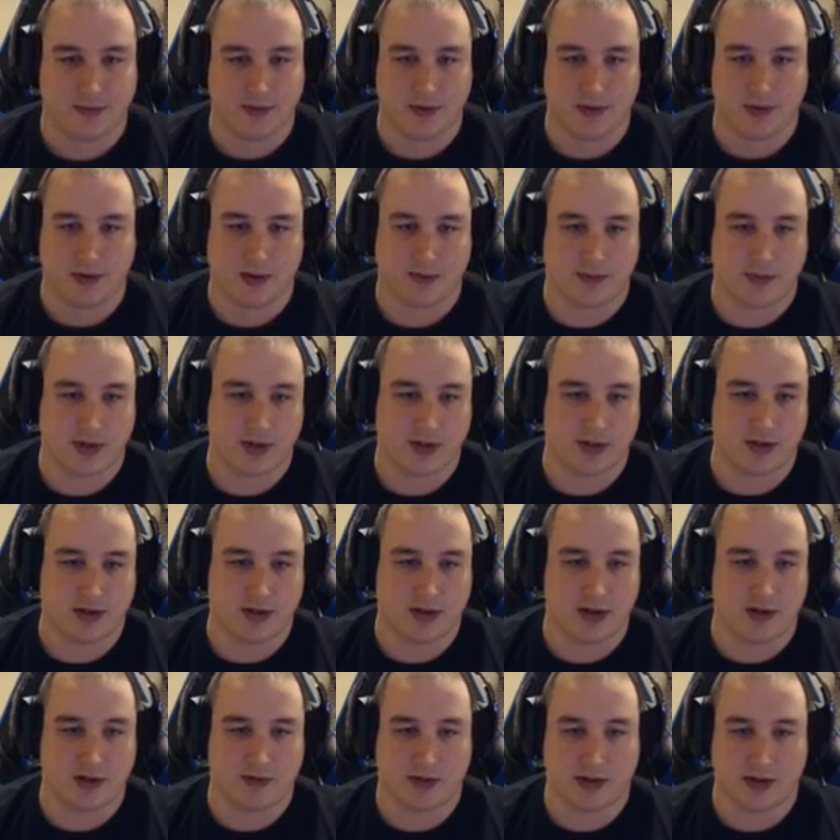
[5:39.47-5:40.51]
I mean, you can
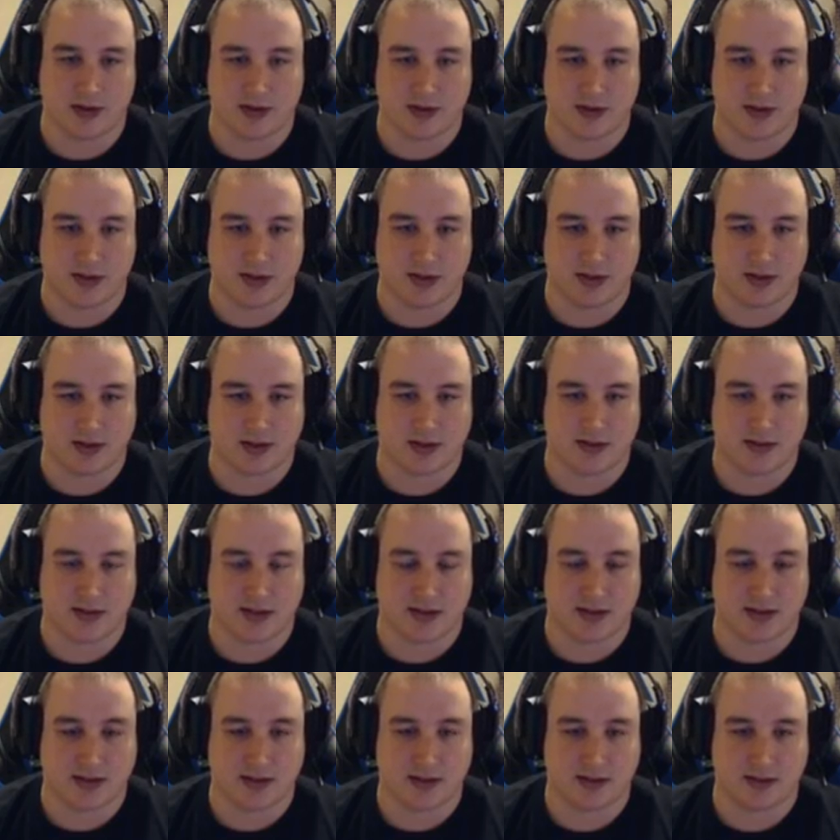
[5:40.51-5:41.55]
get rid of the shield because
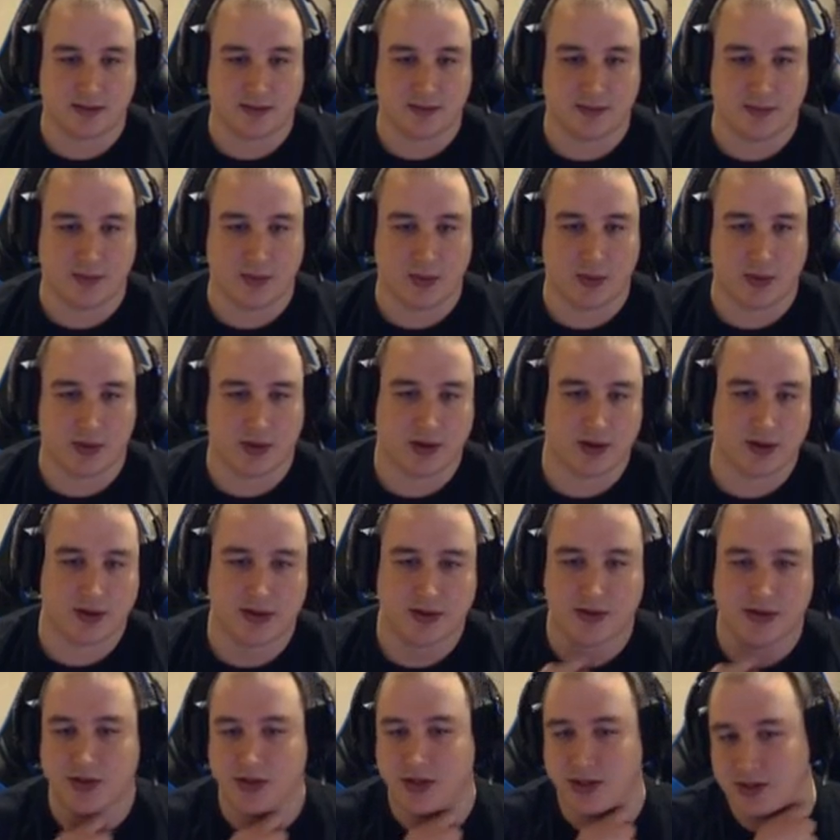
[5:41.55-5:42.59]
that's more
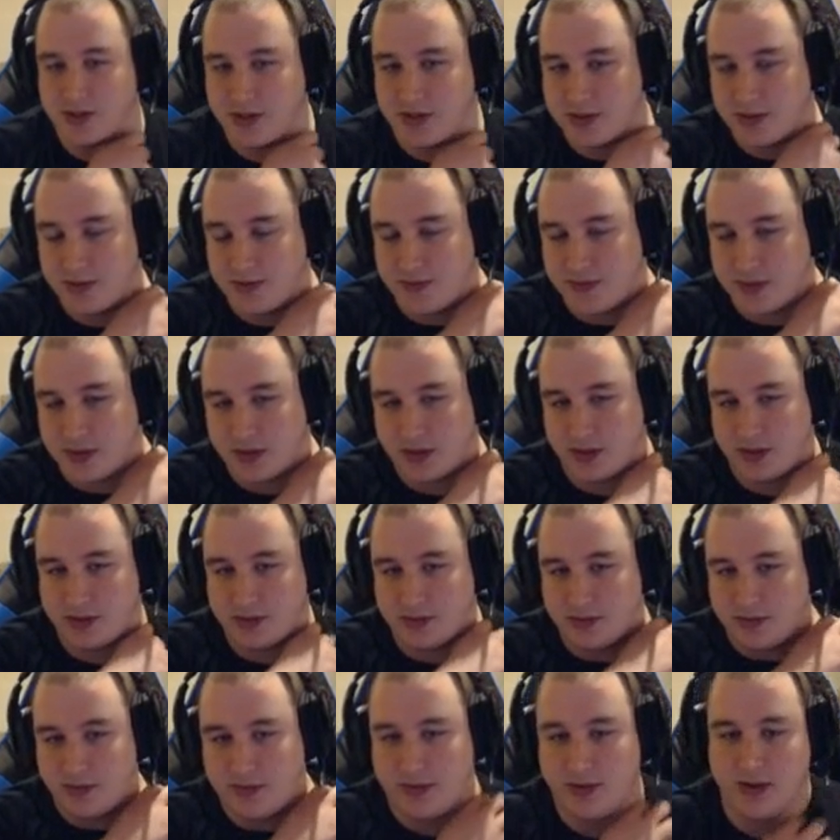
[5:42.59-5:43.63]
just for you,
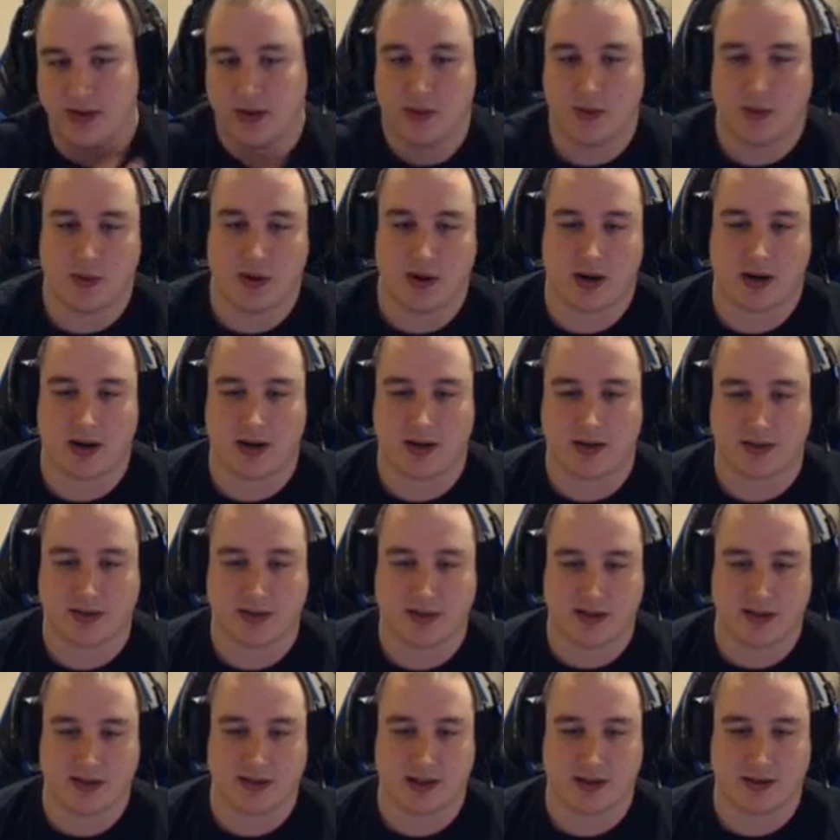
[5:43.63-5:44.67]
whereas
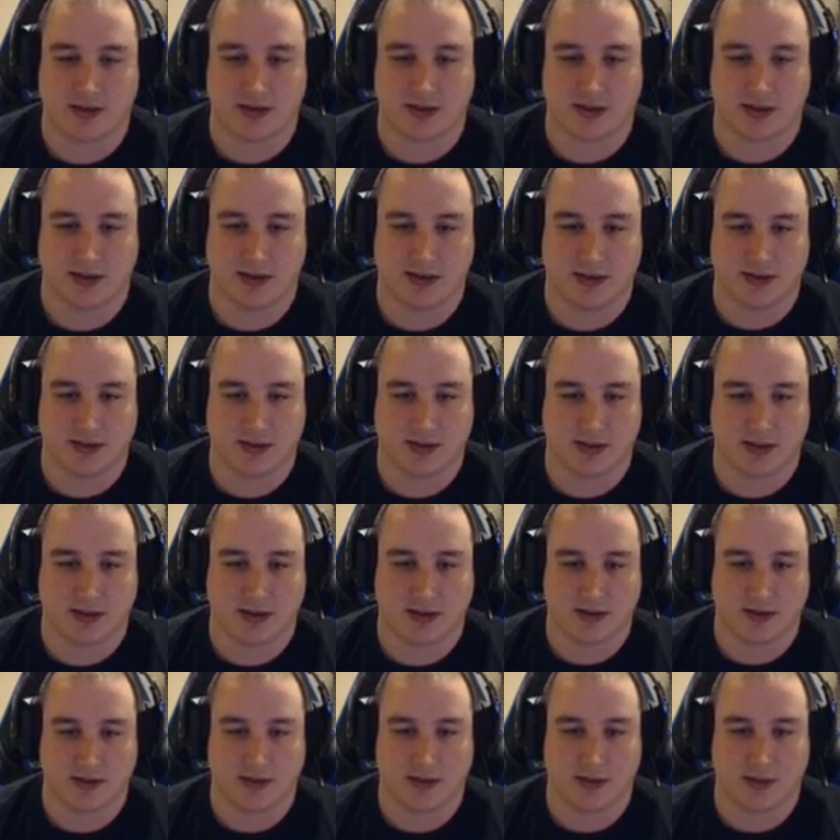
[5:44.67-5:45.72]
these other skills
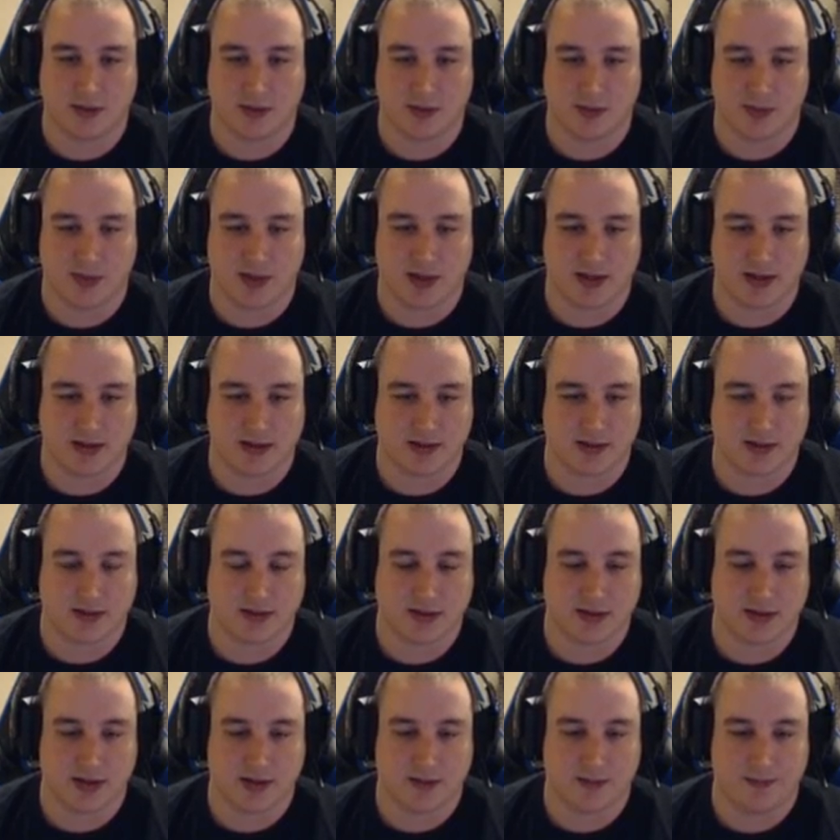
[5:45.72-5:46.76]
are group based.
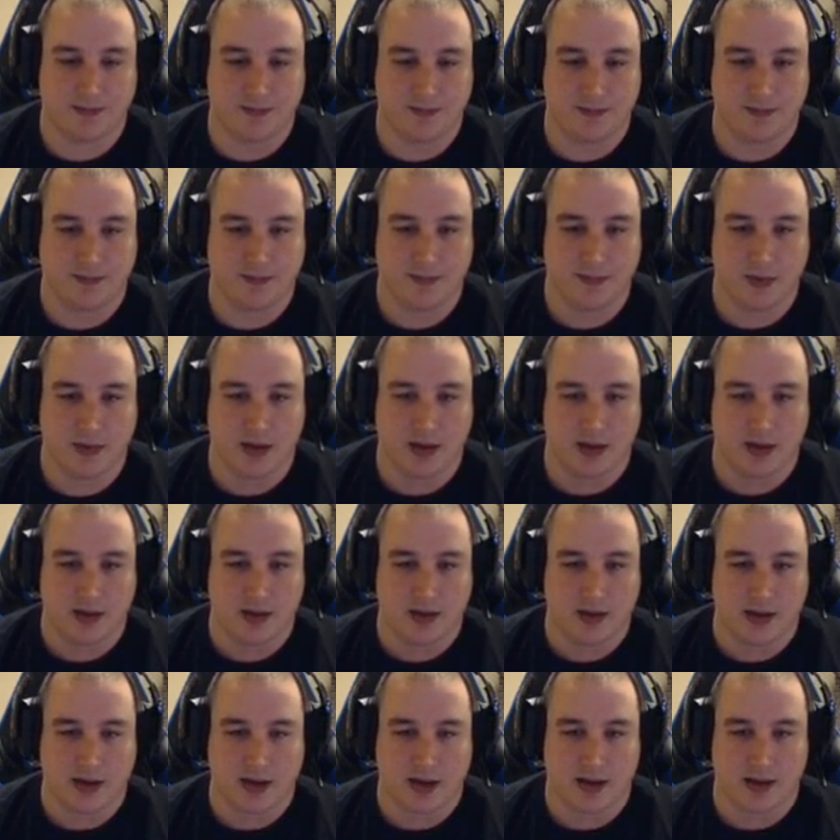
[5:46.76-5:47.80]
So
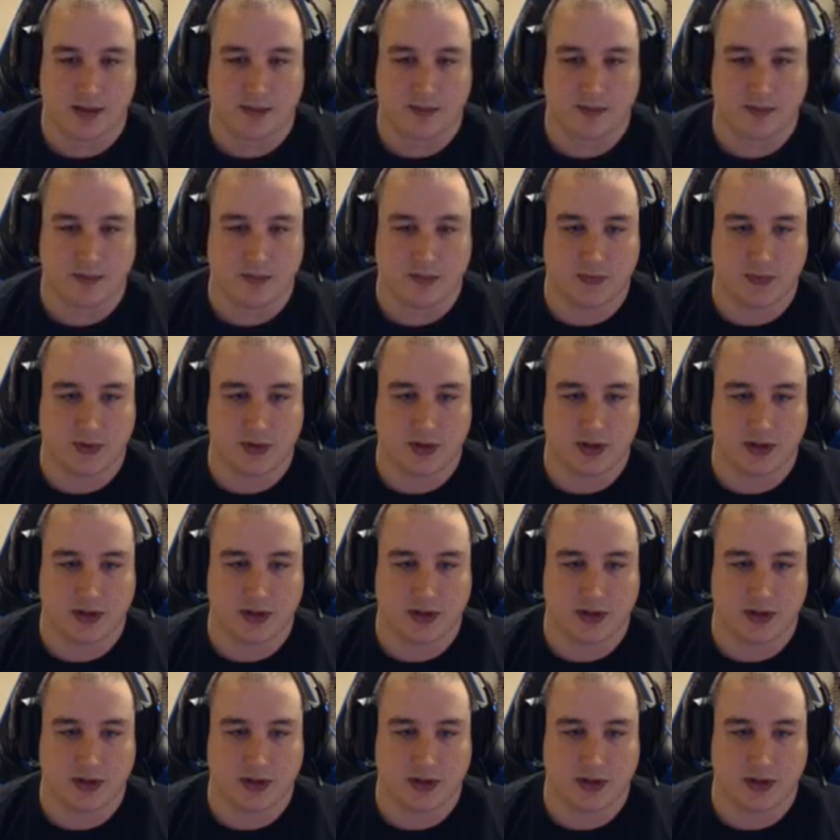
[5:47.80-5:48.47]
you